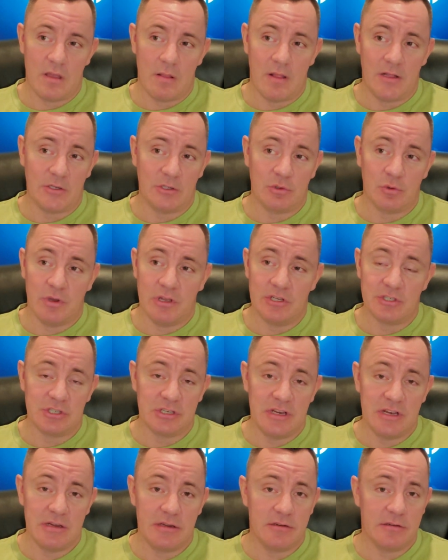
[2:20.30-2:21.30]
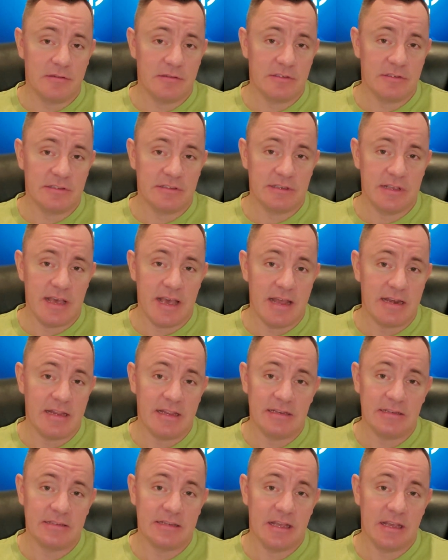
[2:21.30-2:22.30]
electrical engineers at
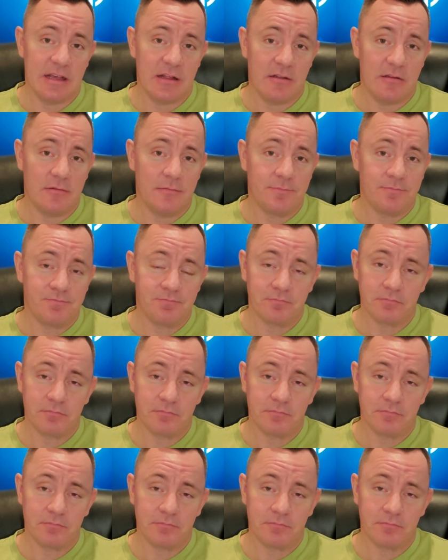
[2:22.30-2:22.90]
Intel,